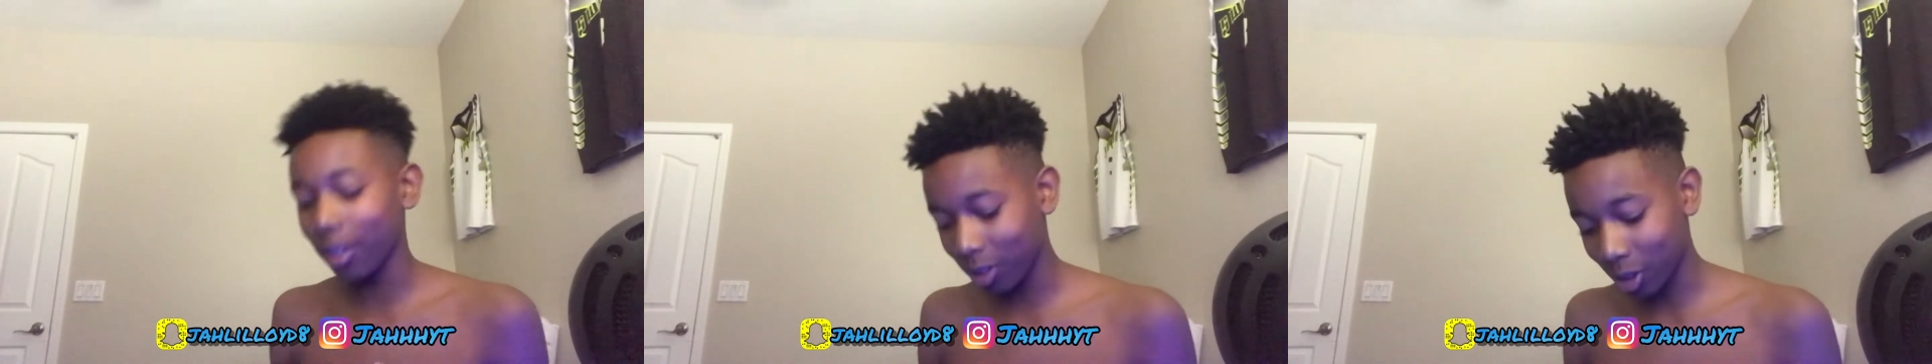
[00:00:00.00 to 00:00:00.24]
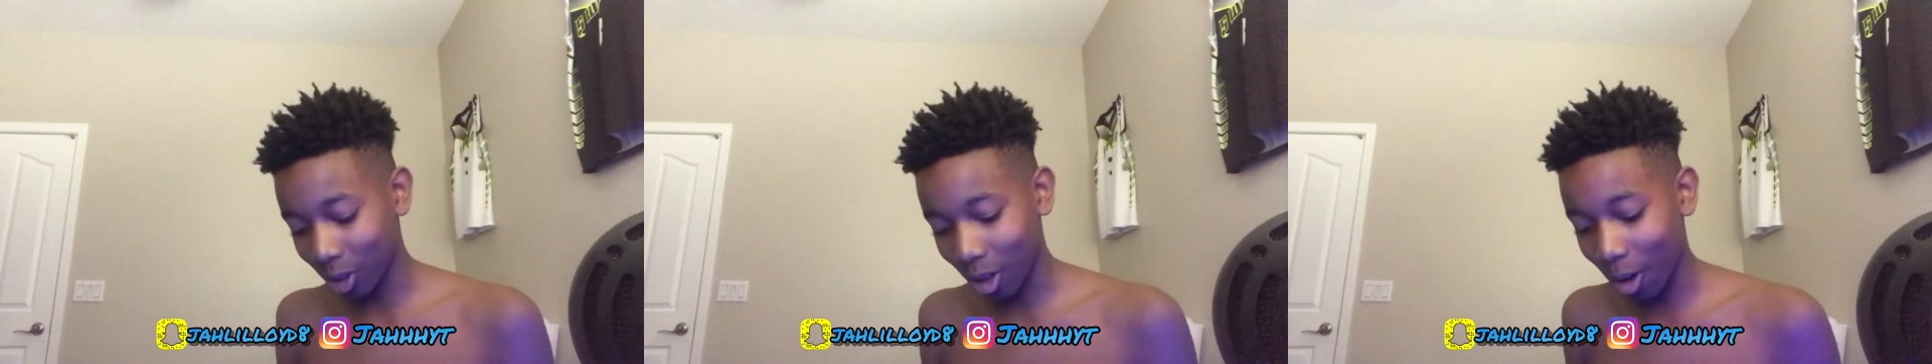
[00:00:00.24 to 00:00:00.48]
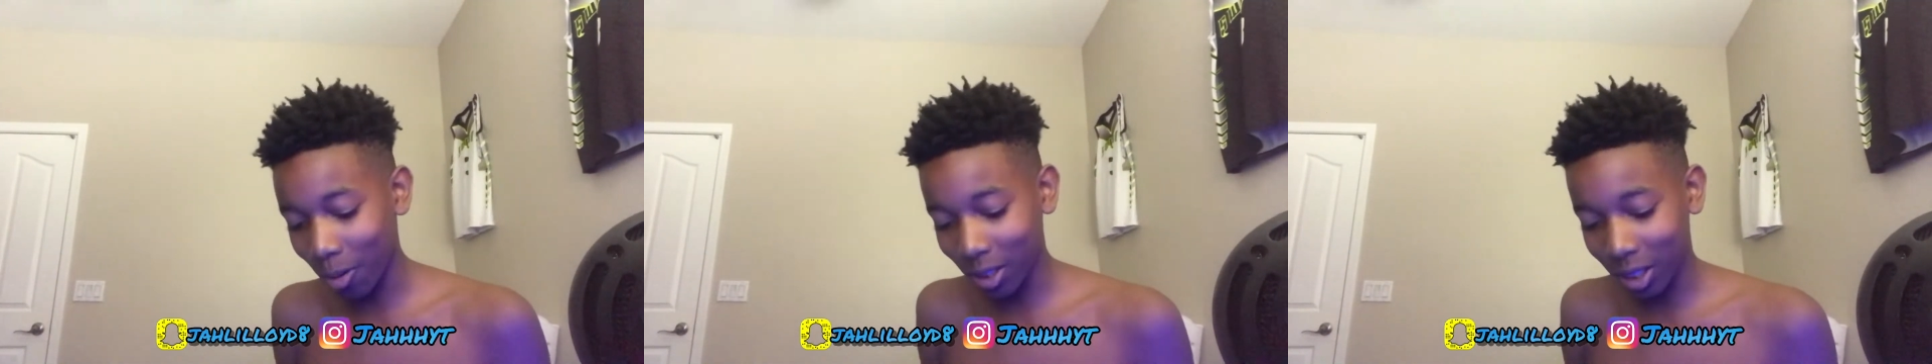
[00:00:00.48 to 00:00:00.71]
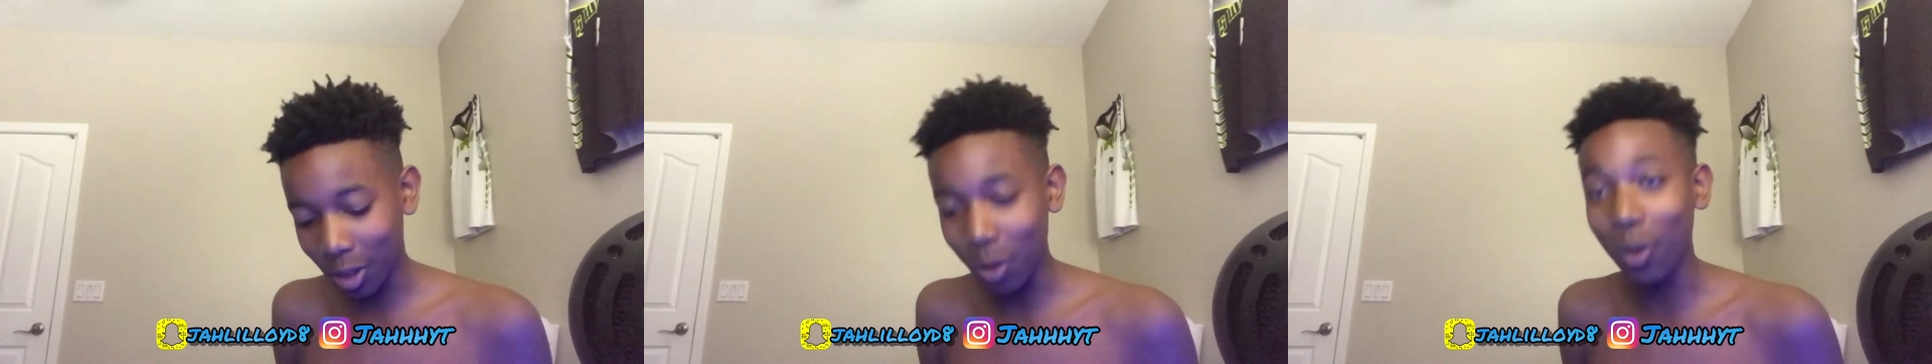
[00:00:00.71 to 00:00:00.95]
so I
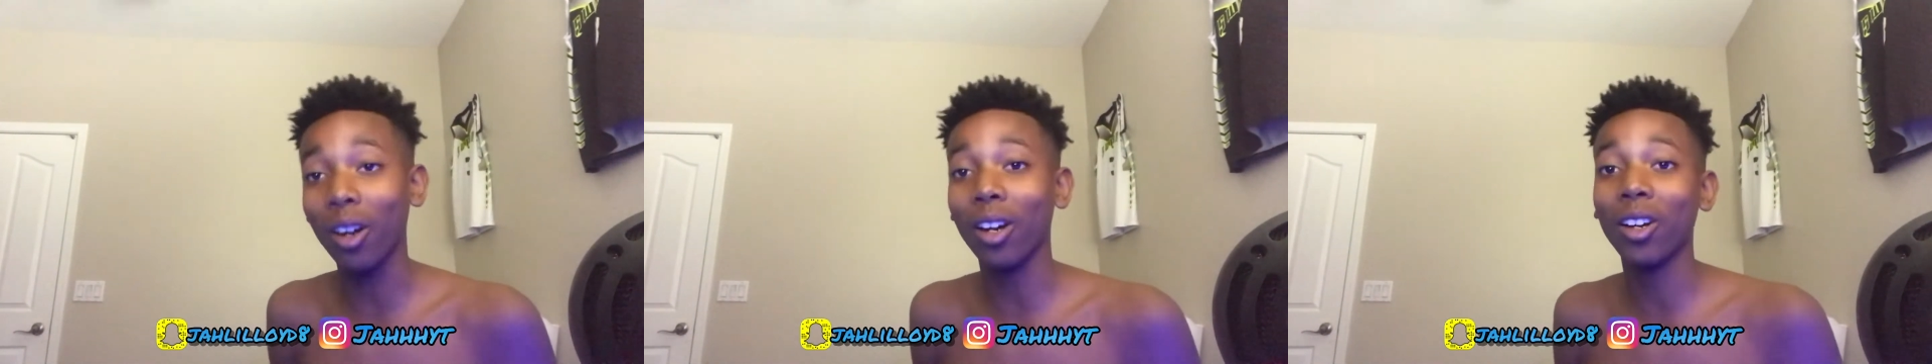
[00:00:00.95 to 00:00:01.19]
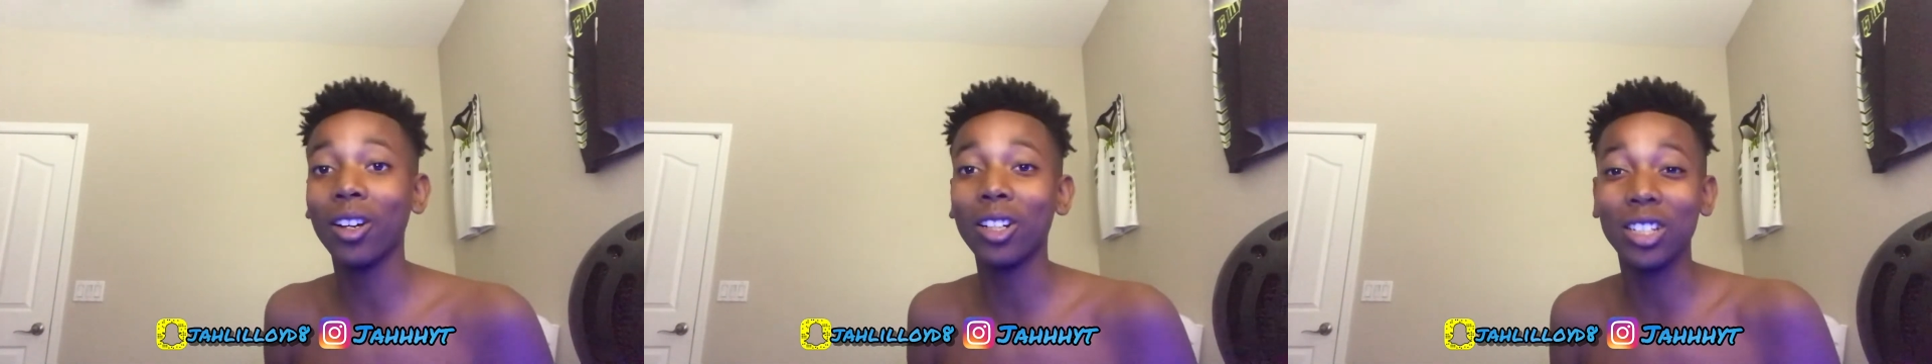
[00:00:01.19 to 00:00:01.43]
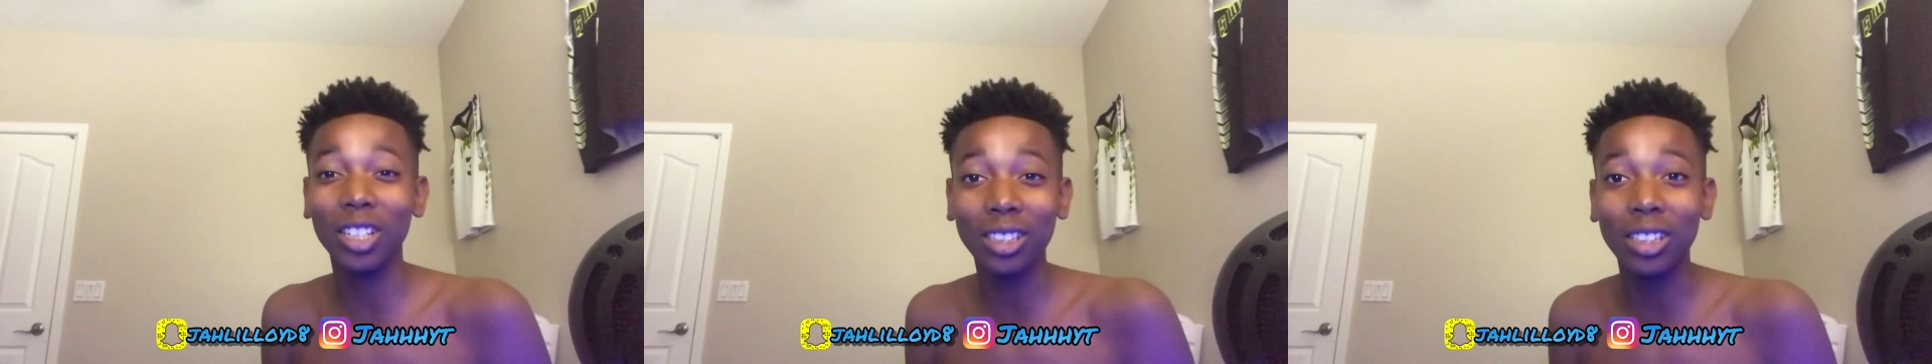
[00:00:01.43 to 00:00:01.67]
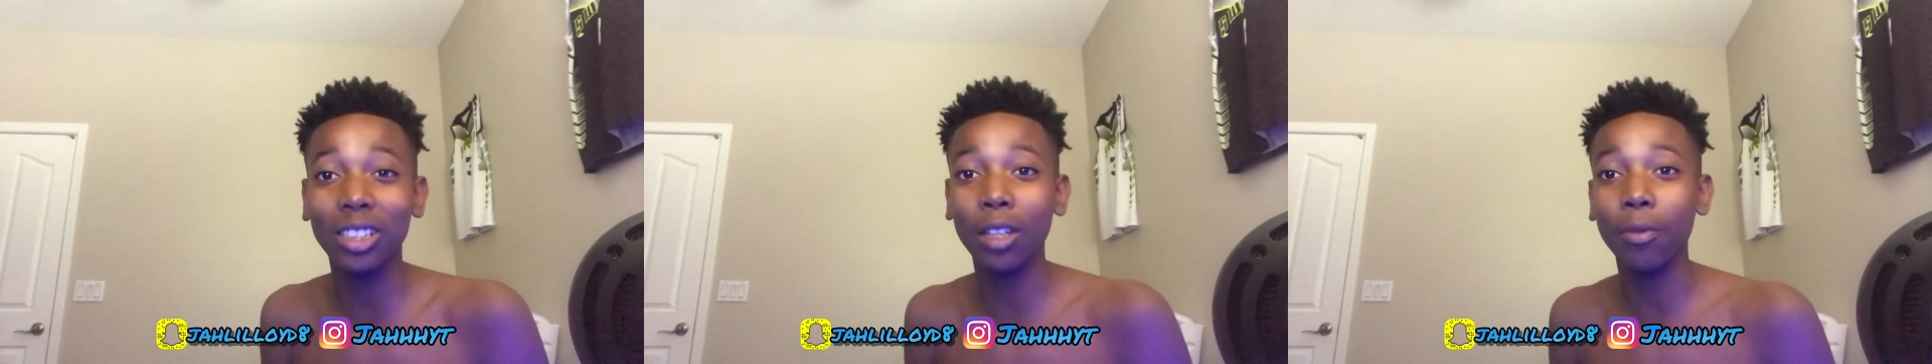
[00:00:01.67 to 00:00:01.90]
wanted to do it on her just to
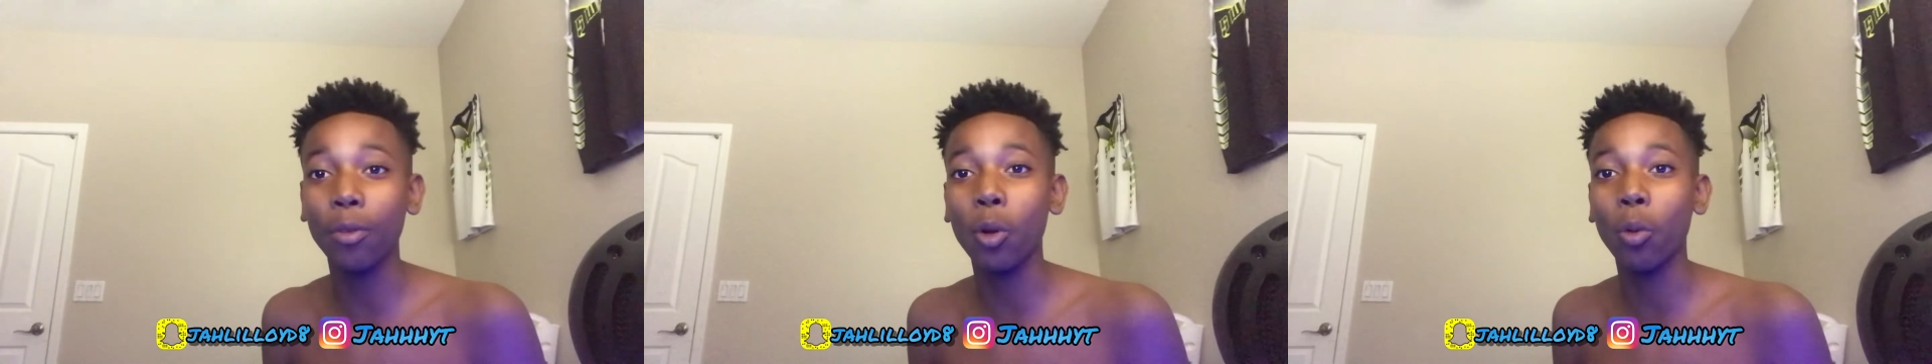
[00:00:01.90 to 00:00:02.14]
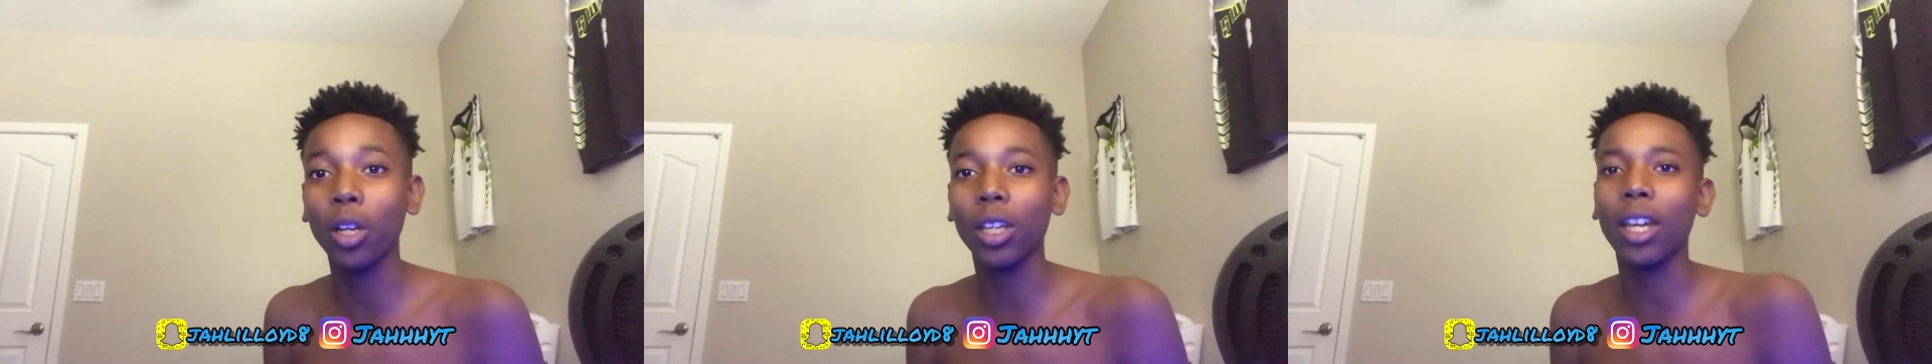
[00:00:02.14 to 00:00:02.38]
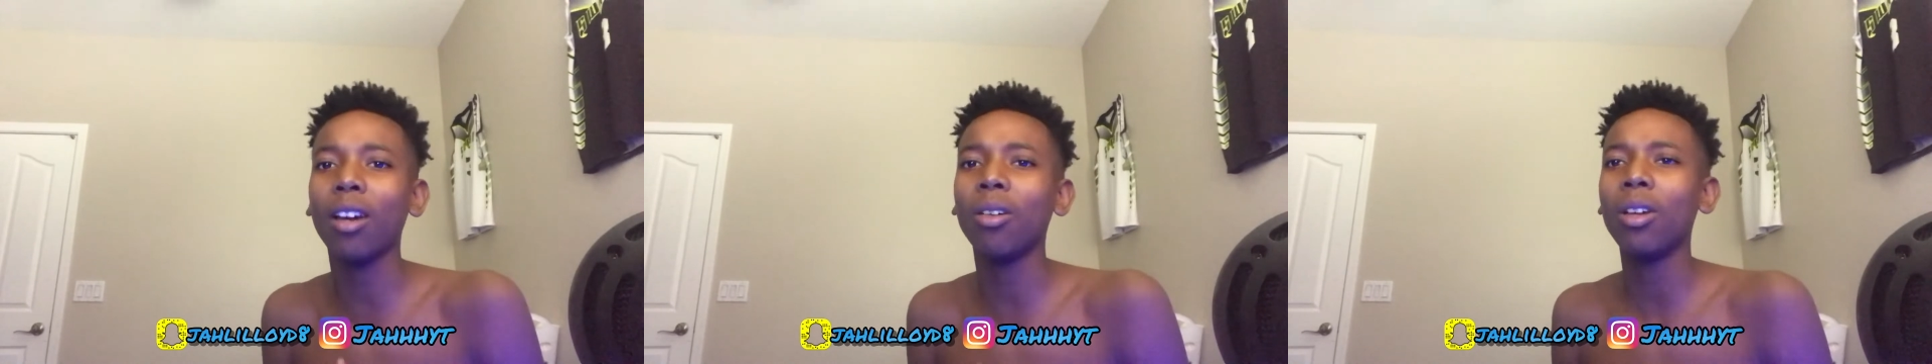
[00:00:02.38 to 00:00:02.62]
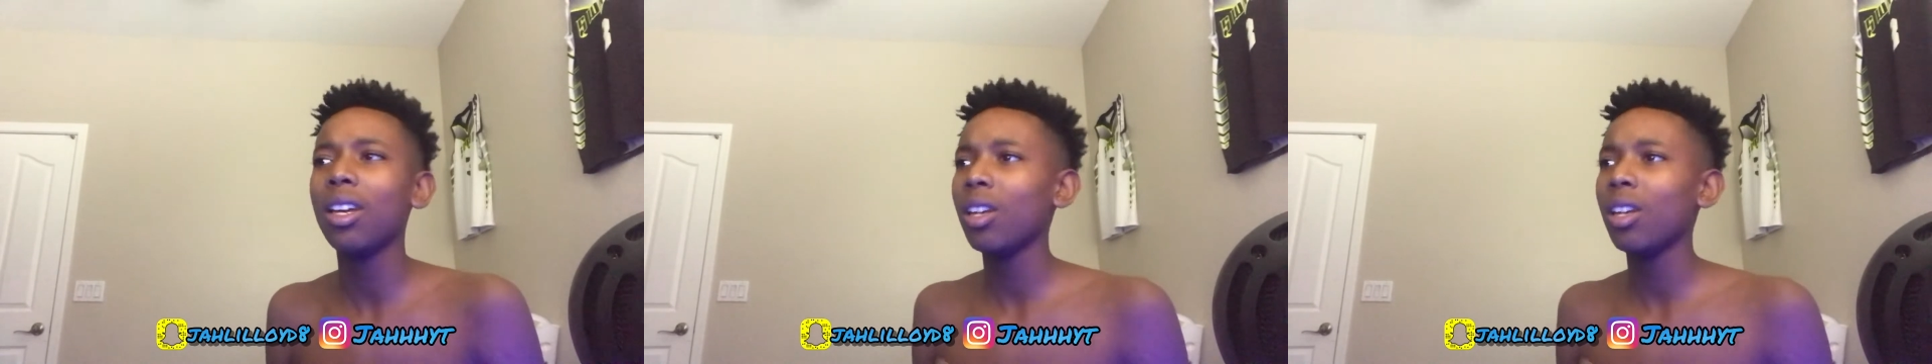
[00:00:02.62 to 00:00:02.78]
see if it will work out.